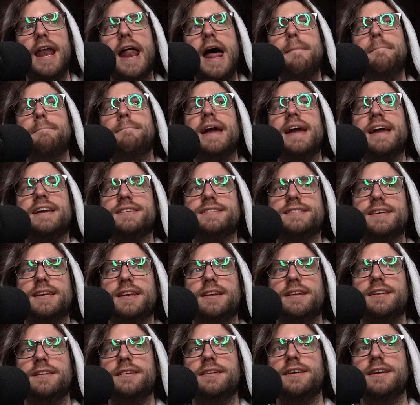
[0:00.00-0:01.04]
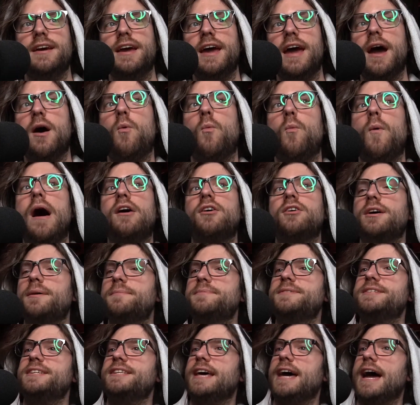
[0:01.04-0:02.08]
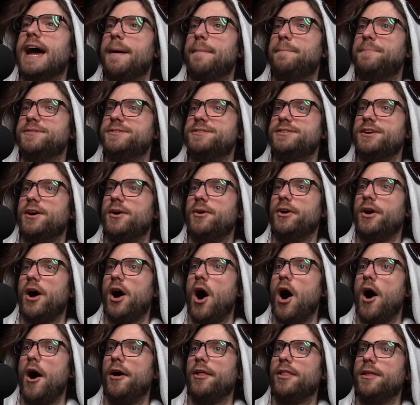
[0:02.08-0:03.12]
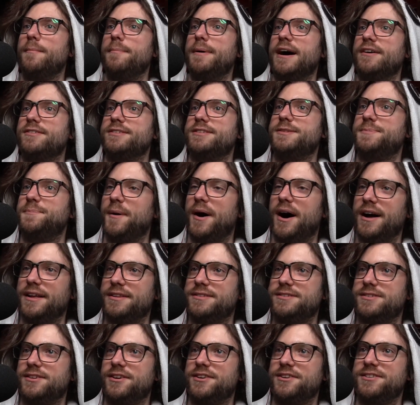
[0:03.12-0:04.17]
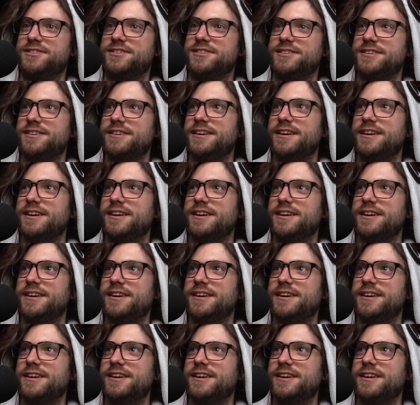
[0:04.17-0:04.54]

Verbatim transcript: I'm Mason. And welcome to the episode all about sponsors.